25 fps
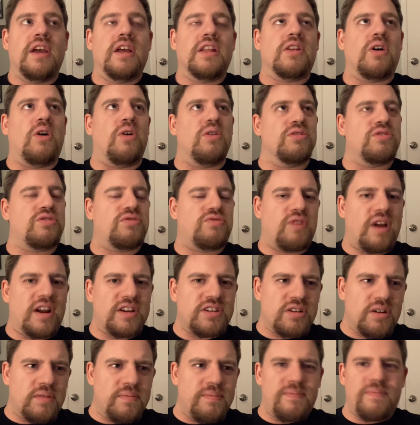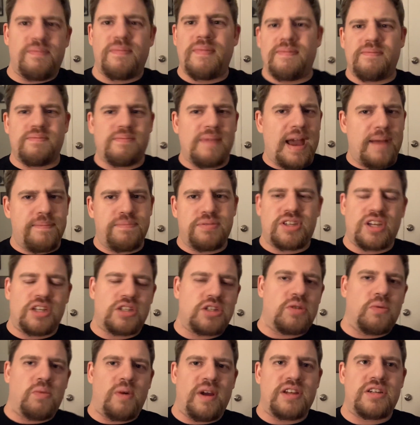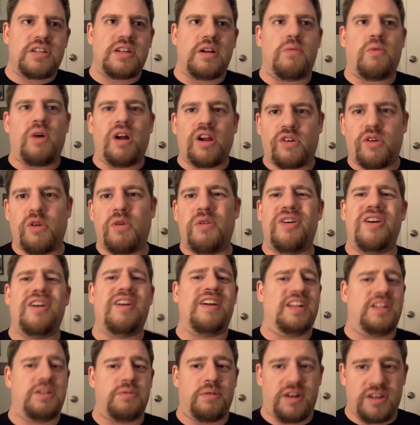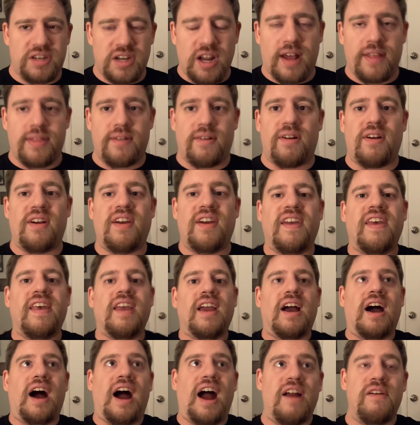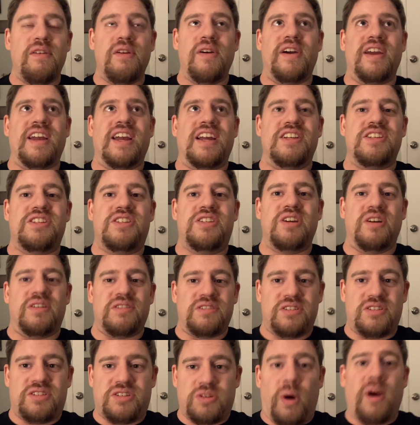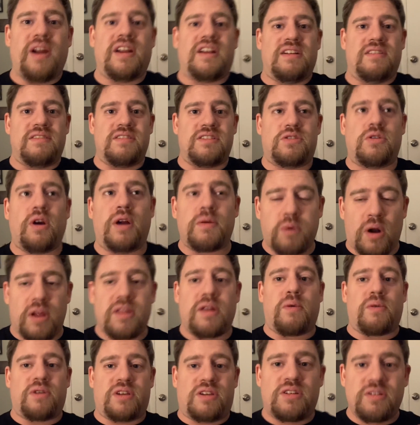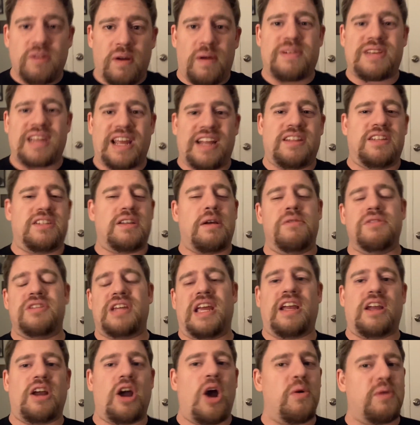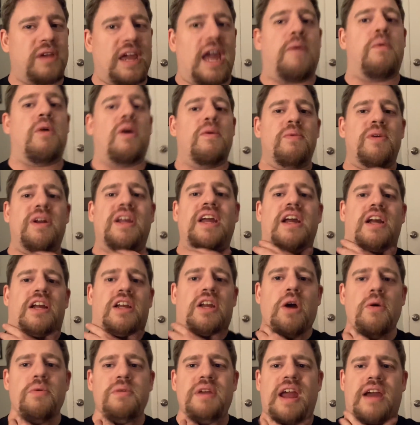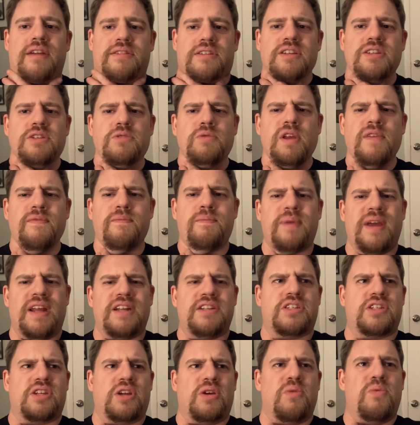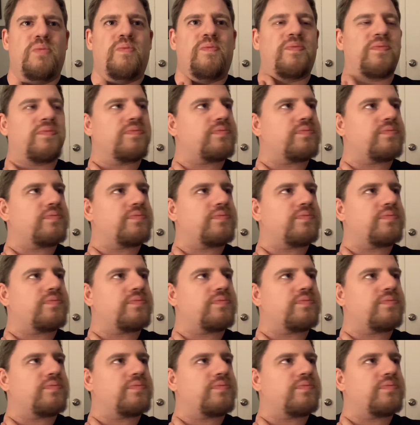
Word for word: The whole treasure map situation, one cool to another. I really enjo enjoyed enjoyed where they were, they were taking this. I was like, okay, where are we going to go now since we've been to